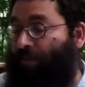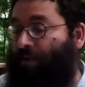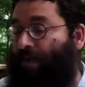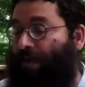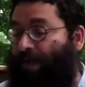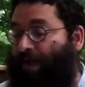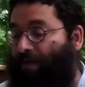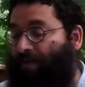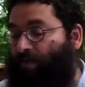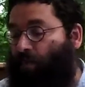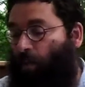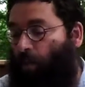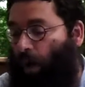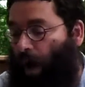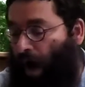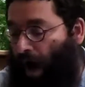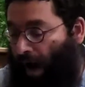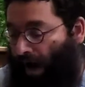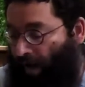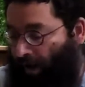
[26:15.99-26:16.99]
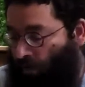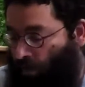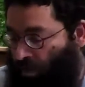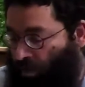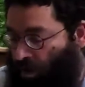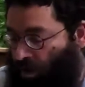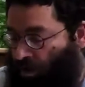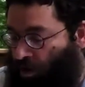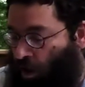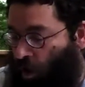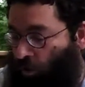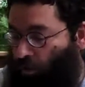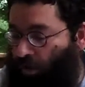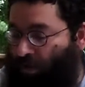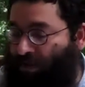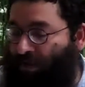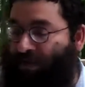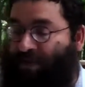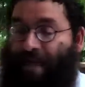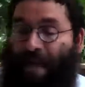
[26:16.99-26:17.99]
is, why would the Torah
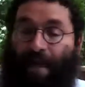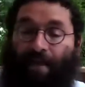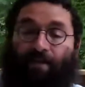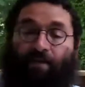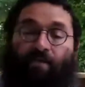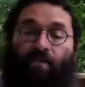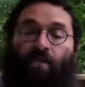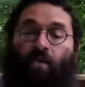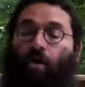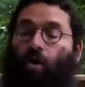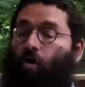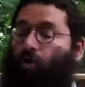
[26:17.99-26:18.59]
state,